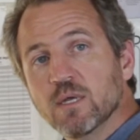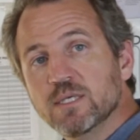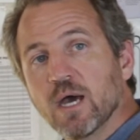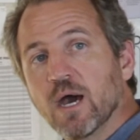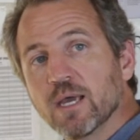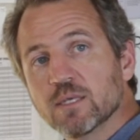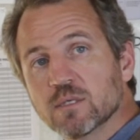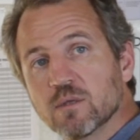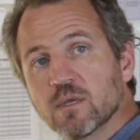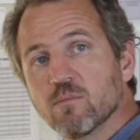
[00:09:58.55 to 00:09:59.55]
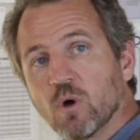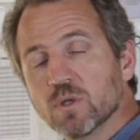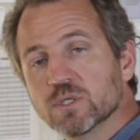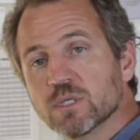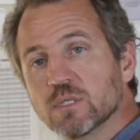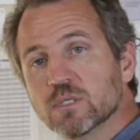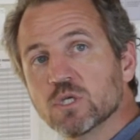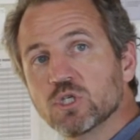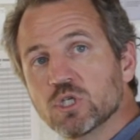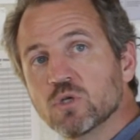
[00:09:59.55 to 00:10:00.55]
dyes to the emulsions
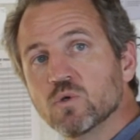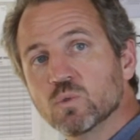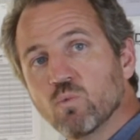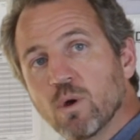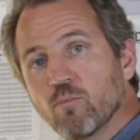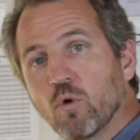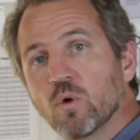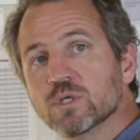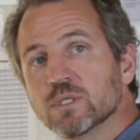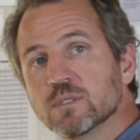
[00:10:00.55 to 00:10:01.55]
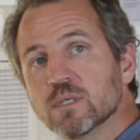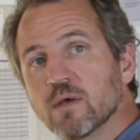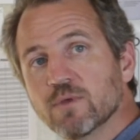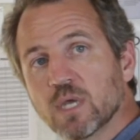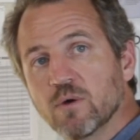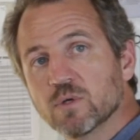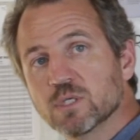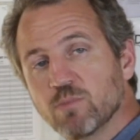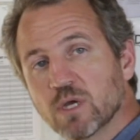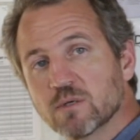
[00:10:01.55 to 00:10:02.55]
to choose what portions of the color
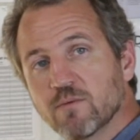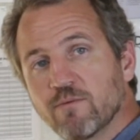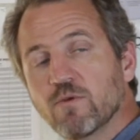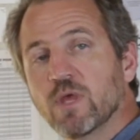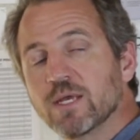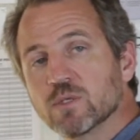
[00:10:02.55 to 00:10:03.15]
spectrum of the light